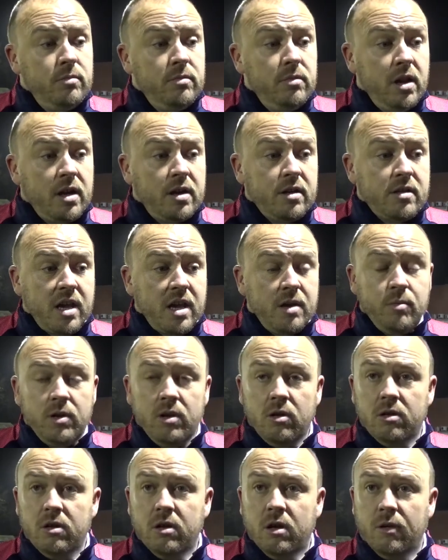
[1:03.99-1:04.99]
like I we're
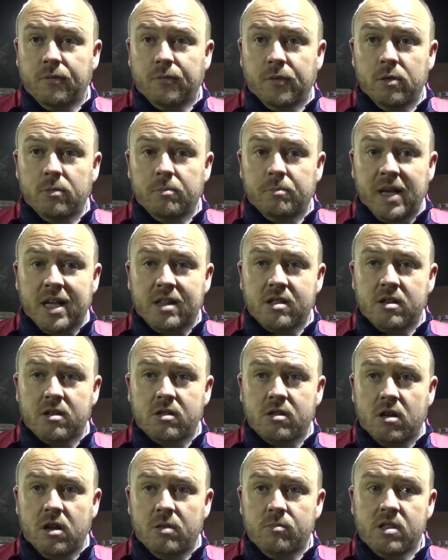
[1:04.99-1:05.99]
not at our fluent best at
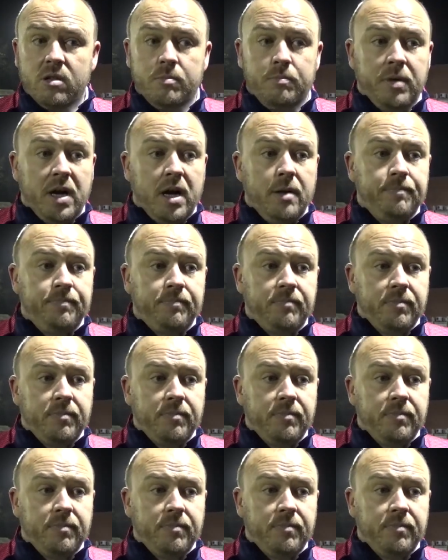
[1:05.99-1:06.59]
times, but